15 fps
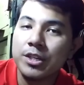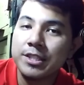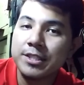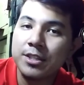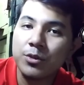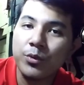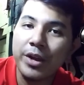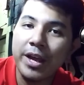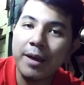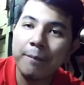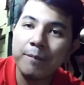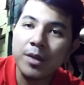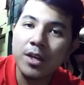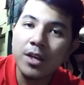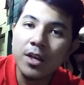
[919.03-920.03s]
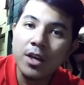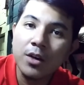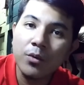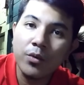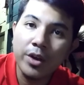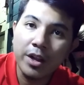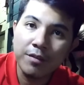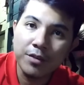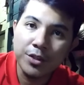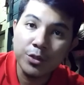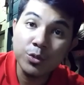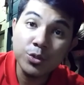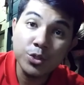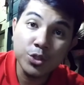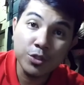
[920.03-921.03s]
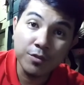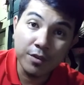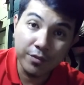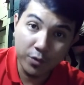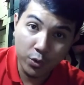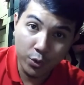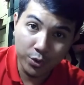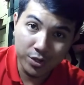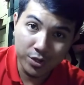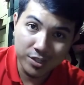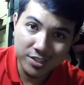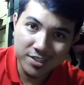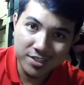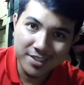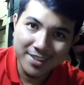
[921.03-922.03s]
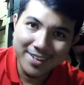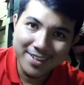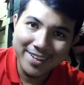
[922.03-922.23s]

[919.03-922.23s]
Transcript: Instagram, whatever, YouTube of course.